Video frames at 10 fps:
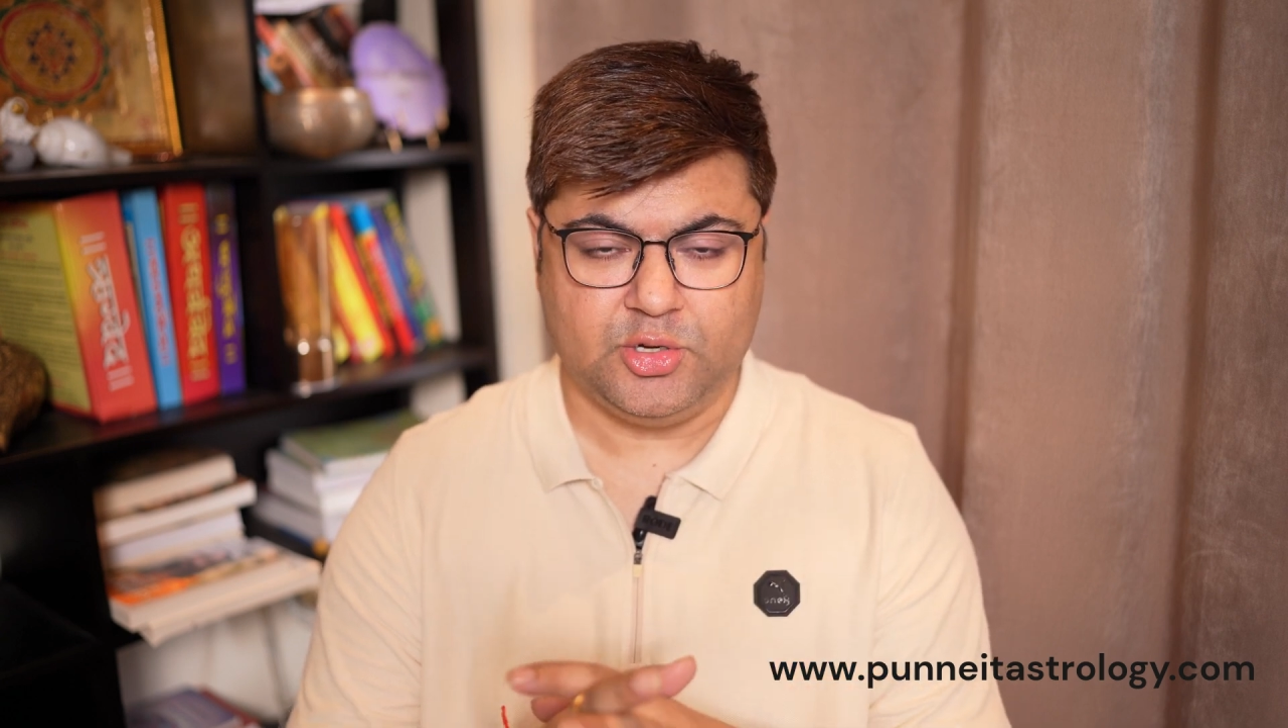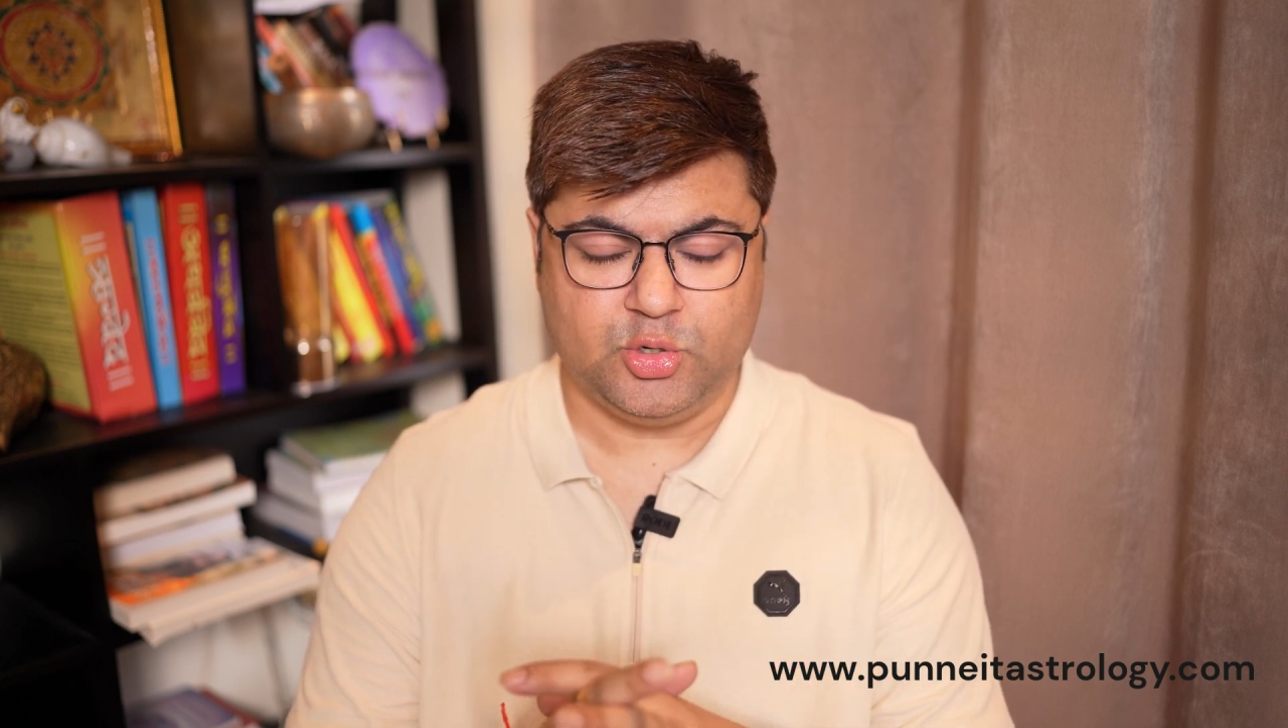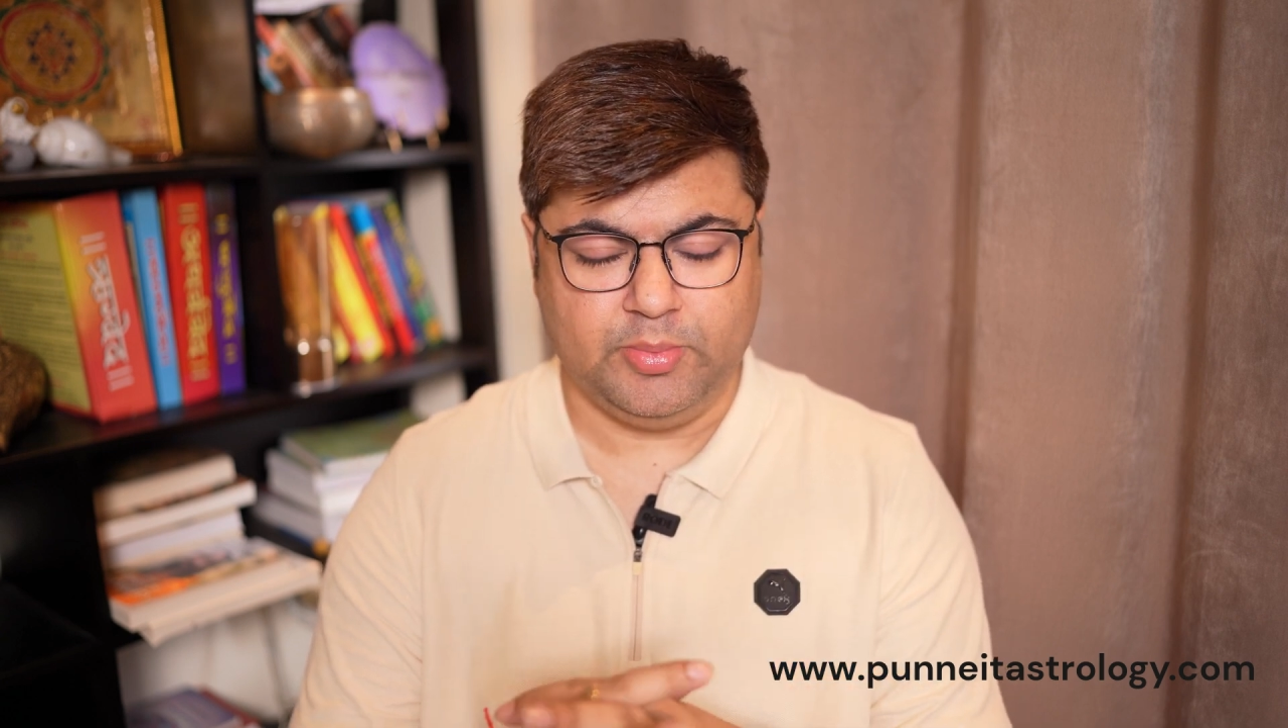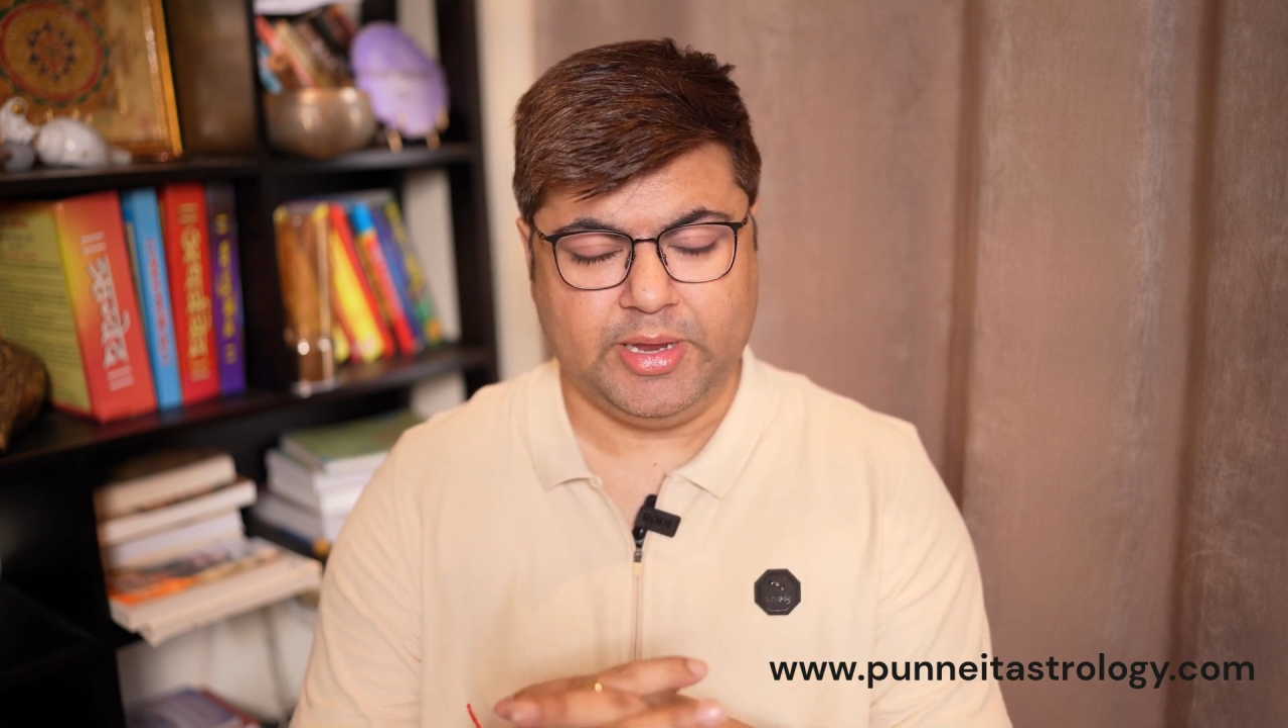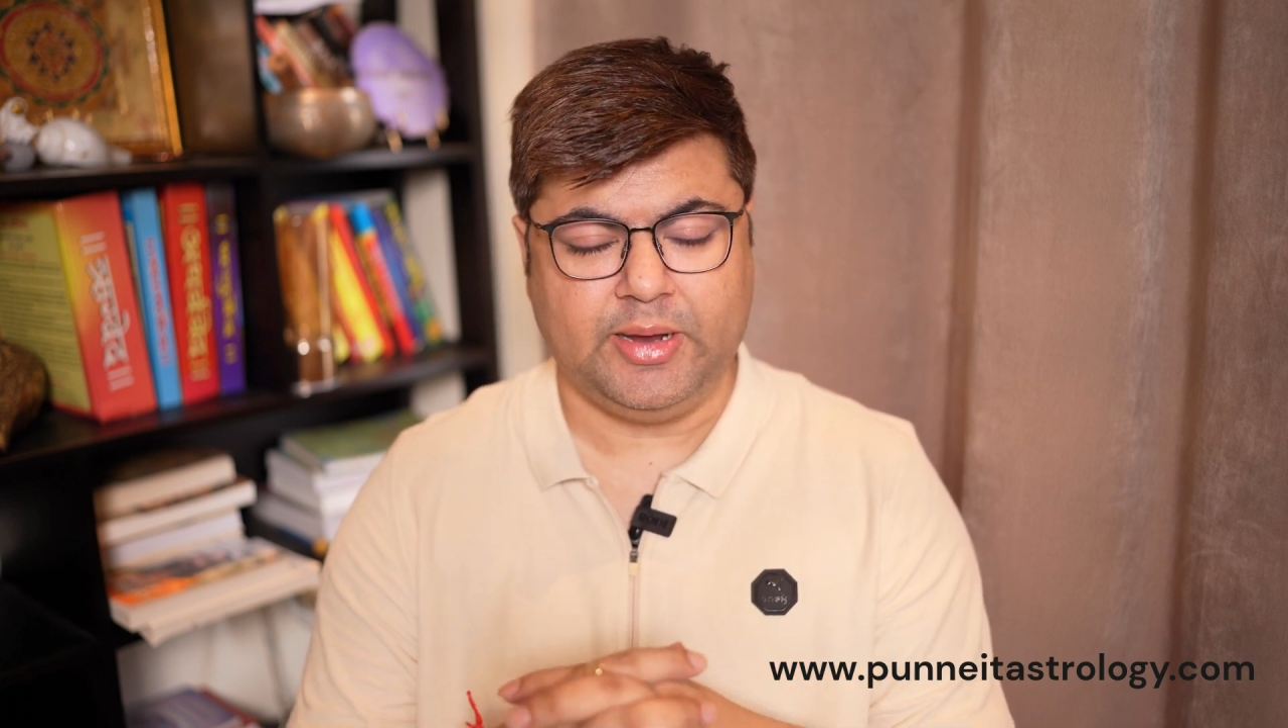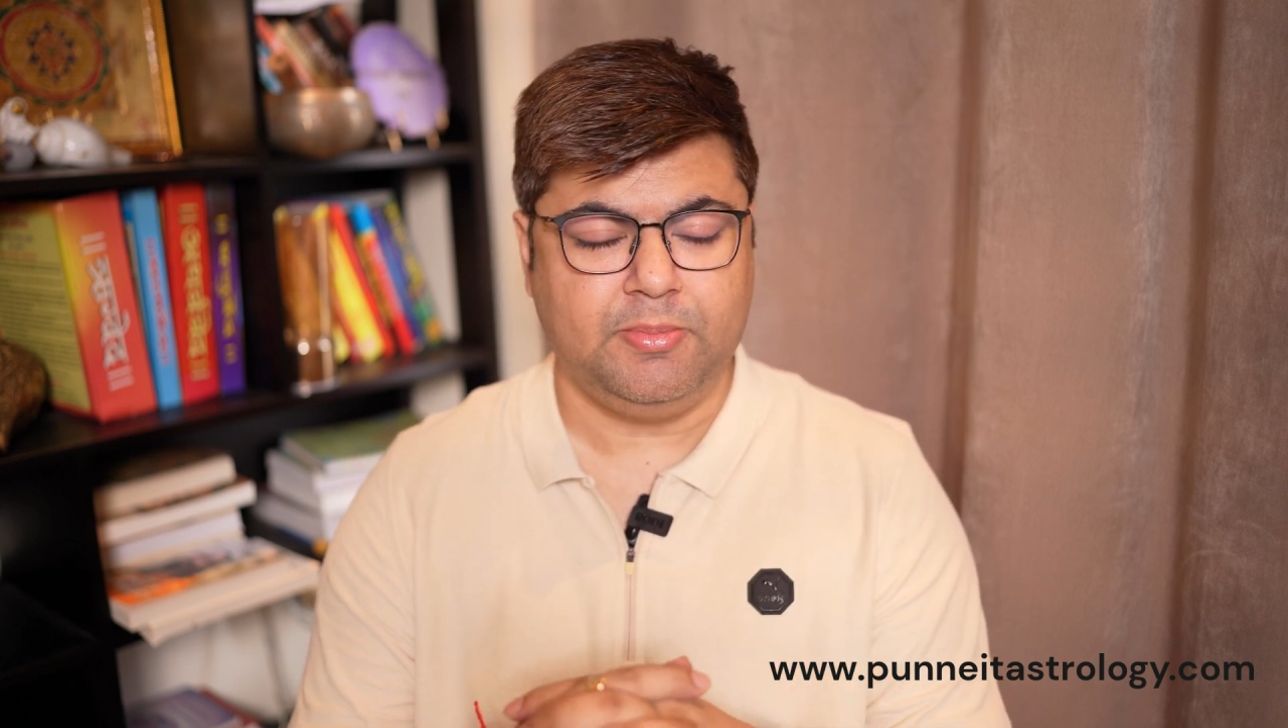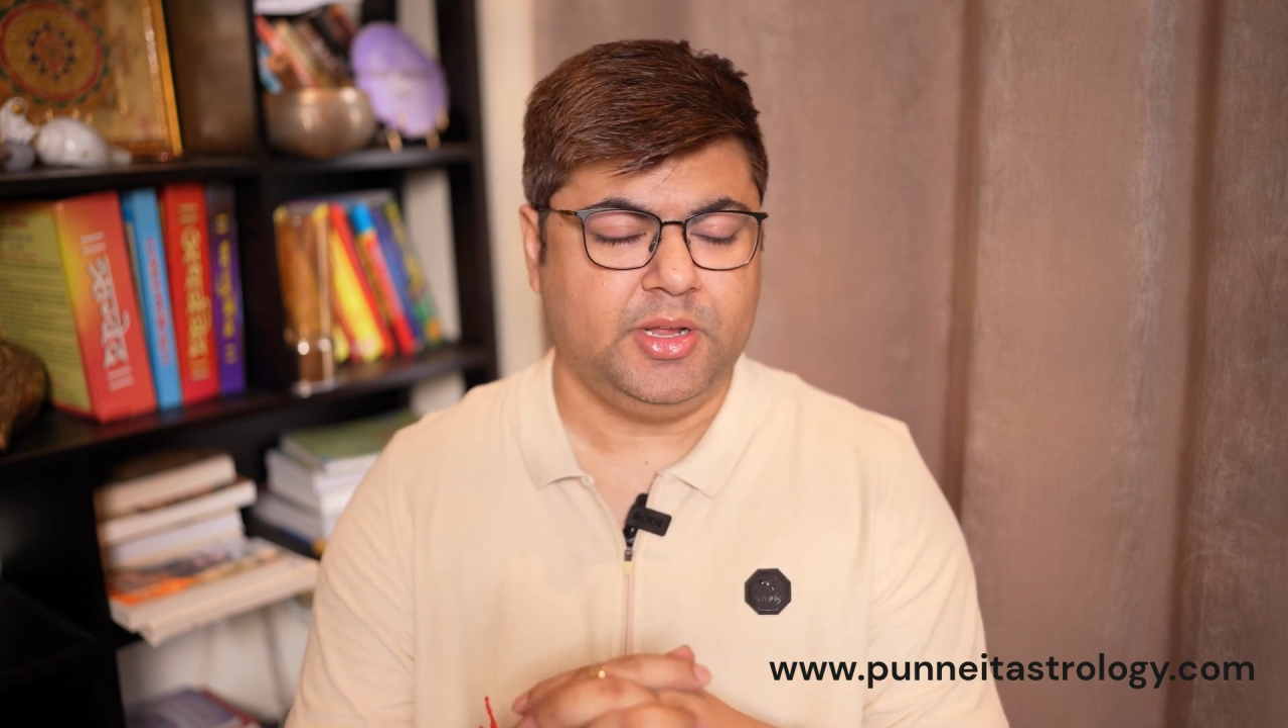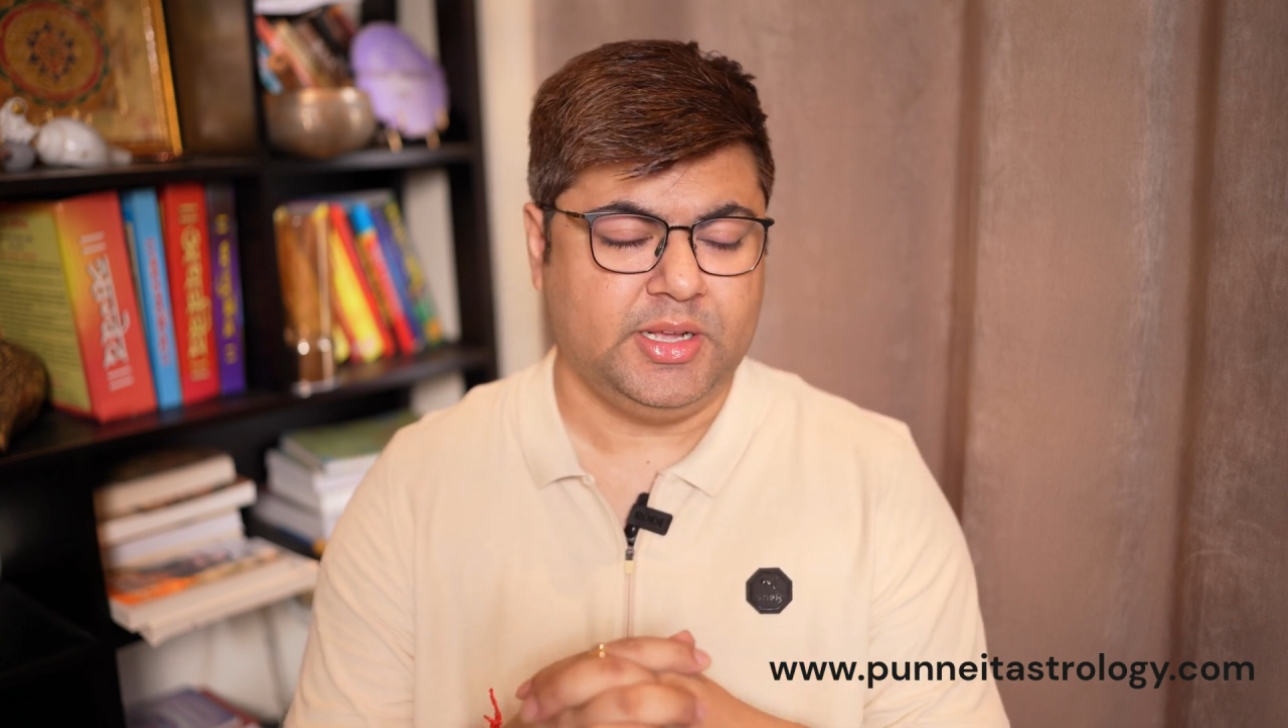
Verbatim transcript: should be kept